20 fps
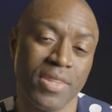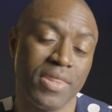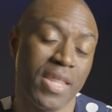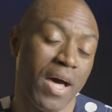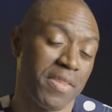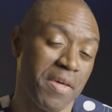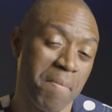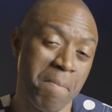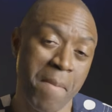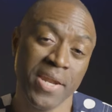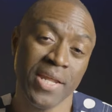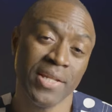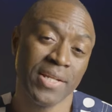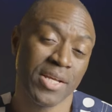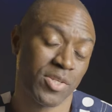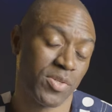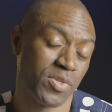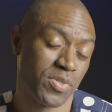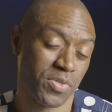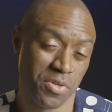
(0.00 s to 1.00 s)
Now, there are many
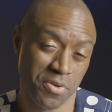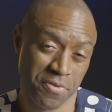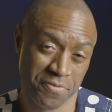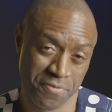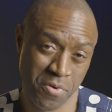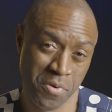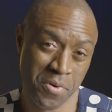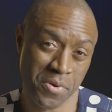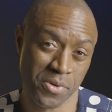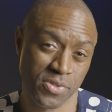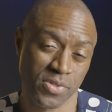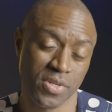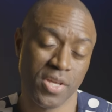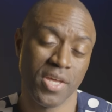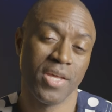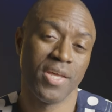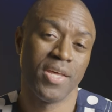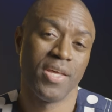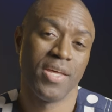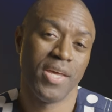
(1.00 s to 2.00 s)
lessons there for us
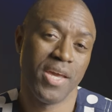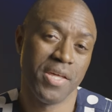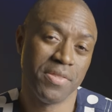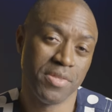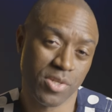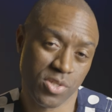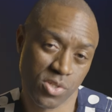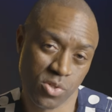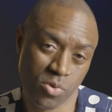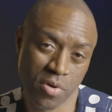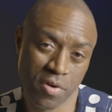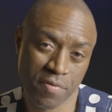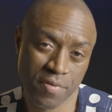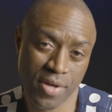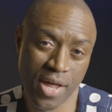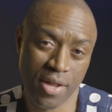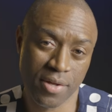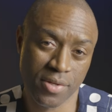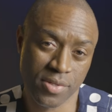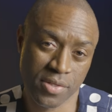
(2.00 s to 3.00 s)
in this story of
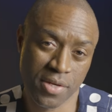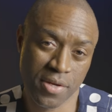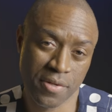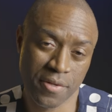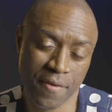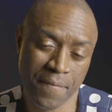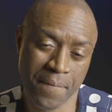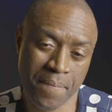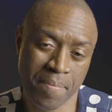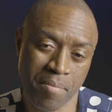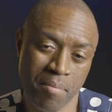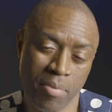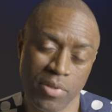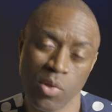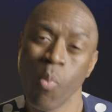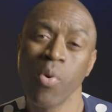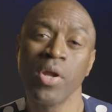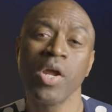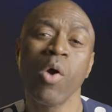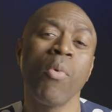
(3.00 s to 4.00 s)
Alex Haley. But
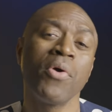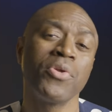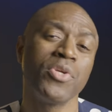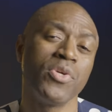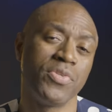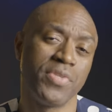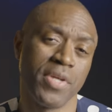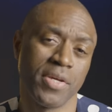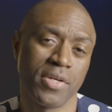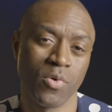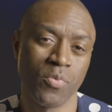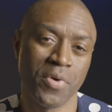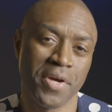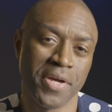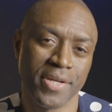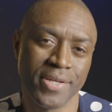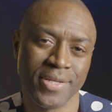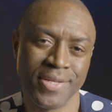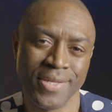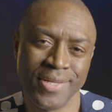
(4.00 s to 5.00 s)
the one I want you to take
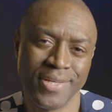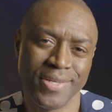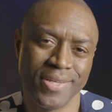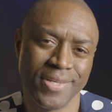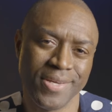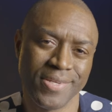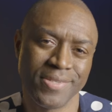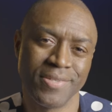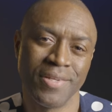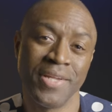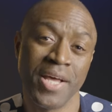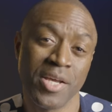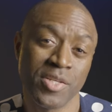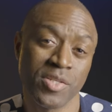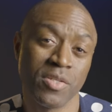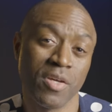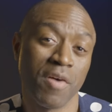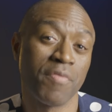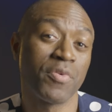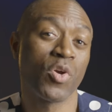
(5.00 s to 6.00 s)
away is the
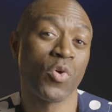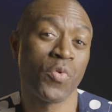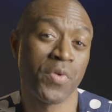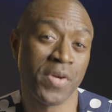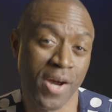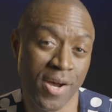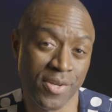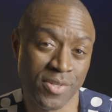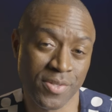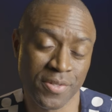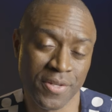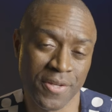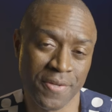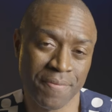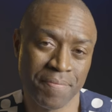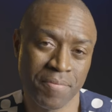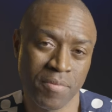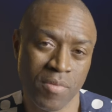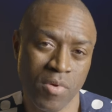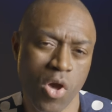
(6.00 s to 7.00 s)
lesson of curiosity.
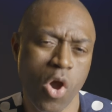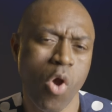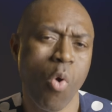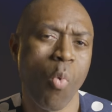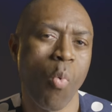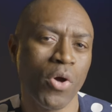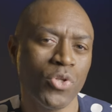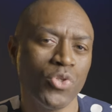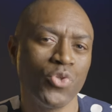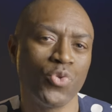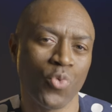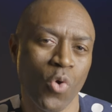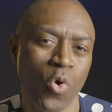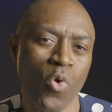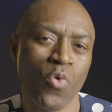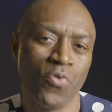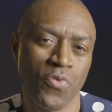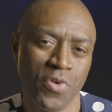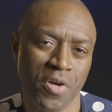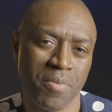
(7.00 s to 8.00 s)
What
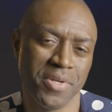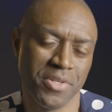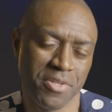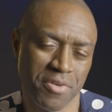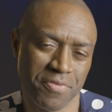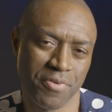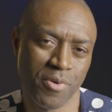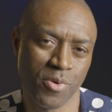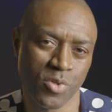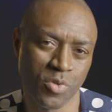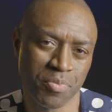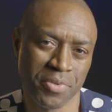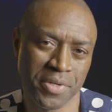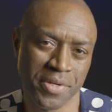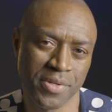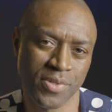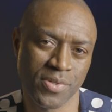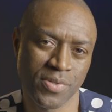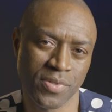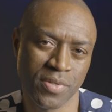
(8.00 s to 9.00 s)
drove him in the first
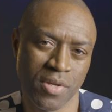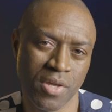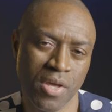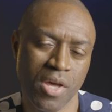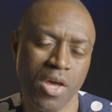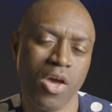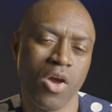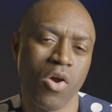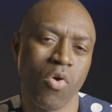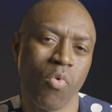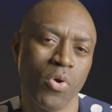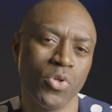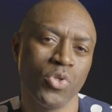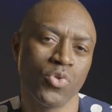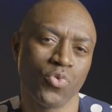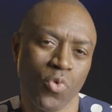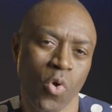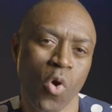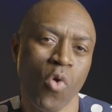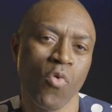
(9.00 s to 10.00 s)
place? What
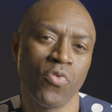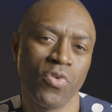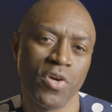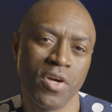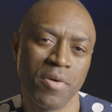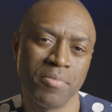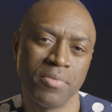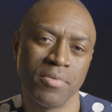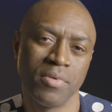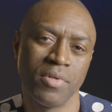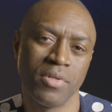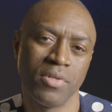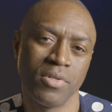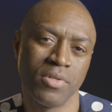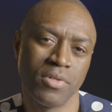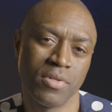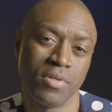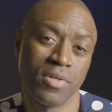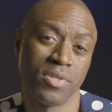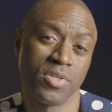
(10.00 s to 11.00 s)
drove him
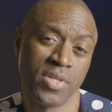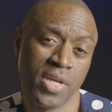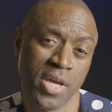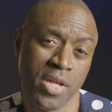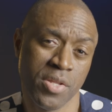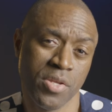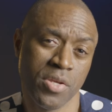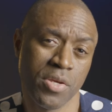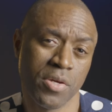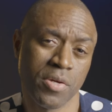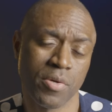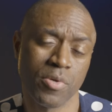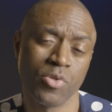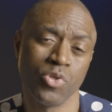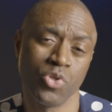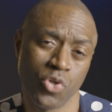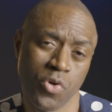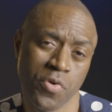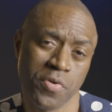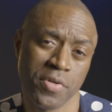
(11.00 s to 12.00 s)
to this 10-year
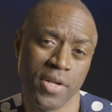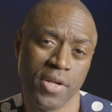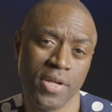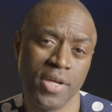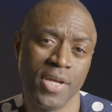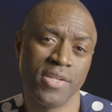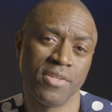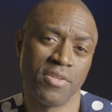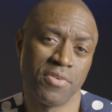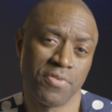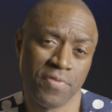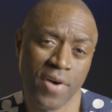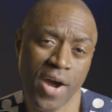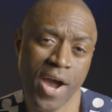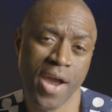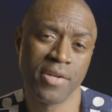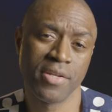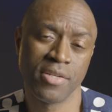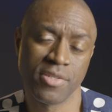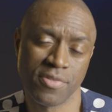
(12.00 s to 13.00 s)
journey to
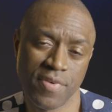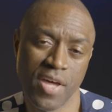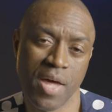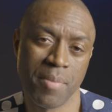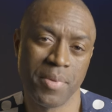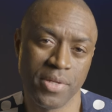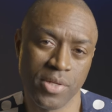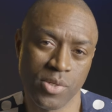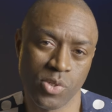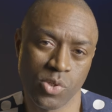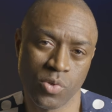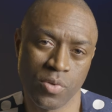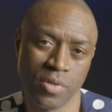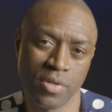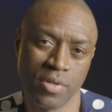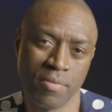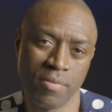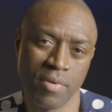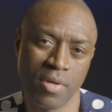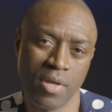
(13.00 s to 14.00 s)
find his family history?